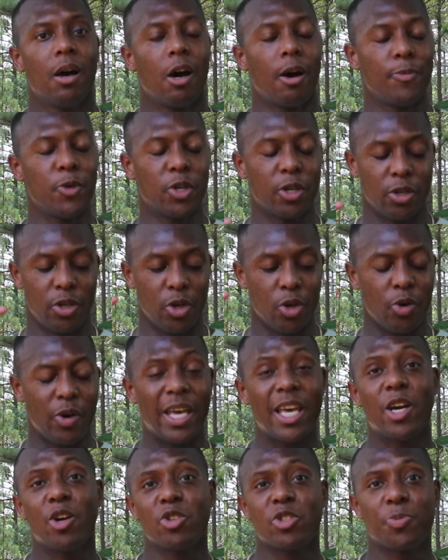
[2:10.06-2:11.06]
You could do
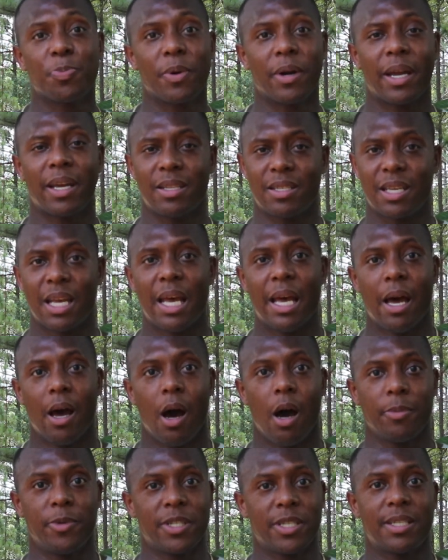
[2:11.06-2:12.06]
hill sprints,
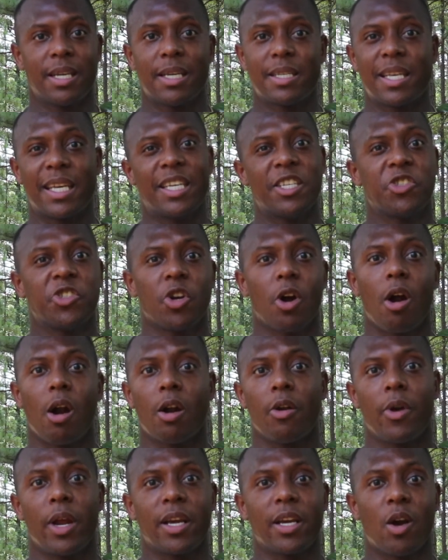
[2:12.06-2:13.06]
just things that get your
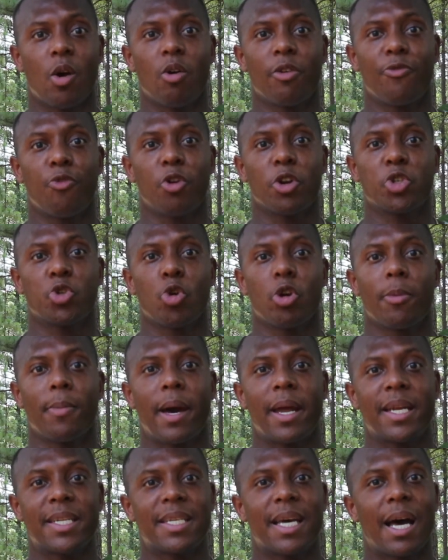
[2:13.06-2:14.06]
heart rate going for a short
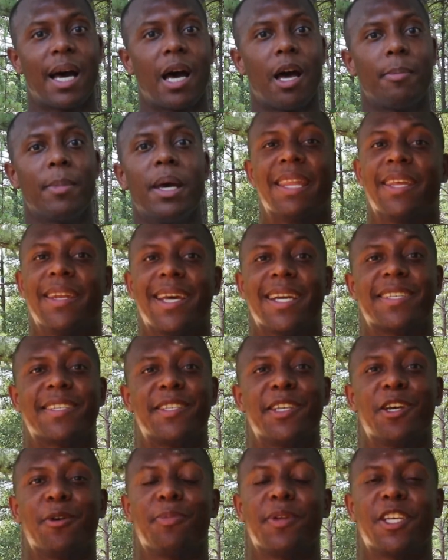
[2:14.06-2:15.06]
amount of time. The next
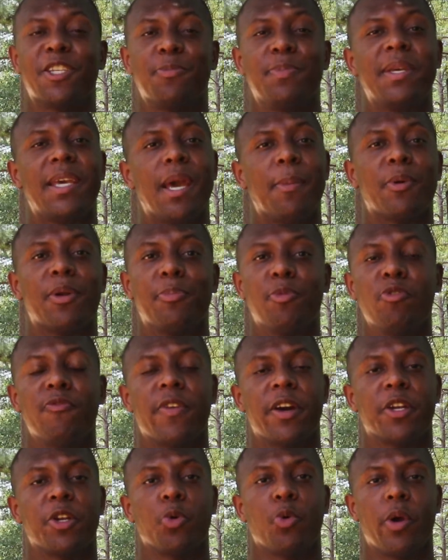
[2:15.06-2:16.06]
tip is be able to move
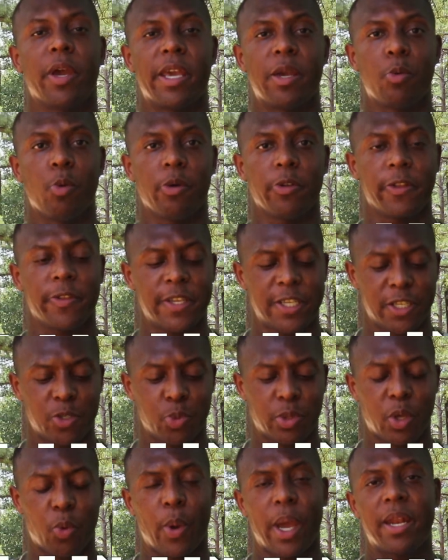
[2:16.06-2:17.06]
underweight, whether this is
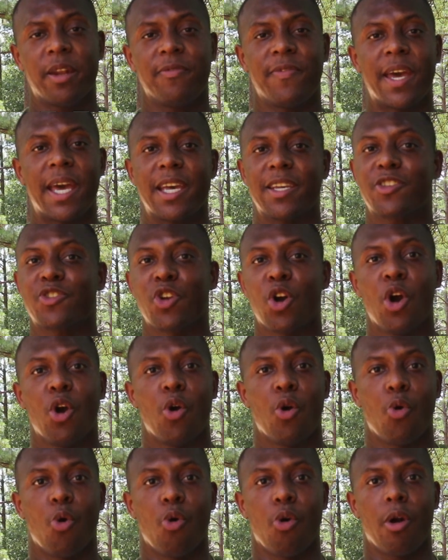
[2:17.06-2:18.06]
with a weighted vest
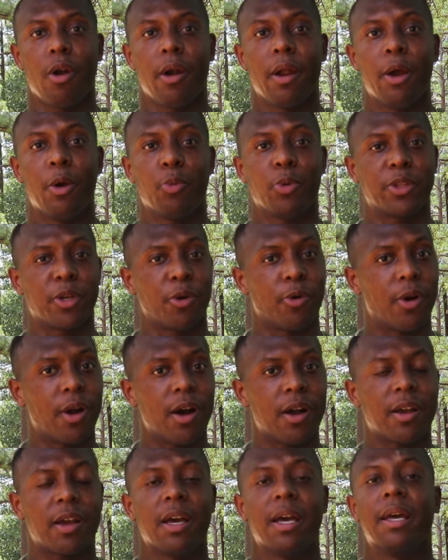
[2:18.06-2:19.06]
or with a ruck.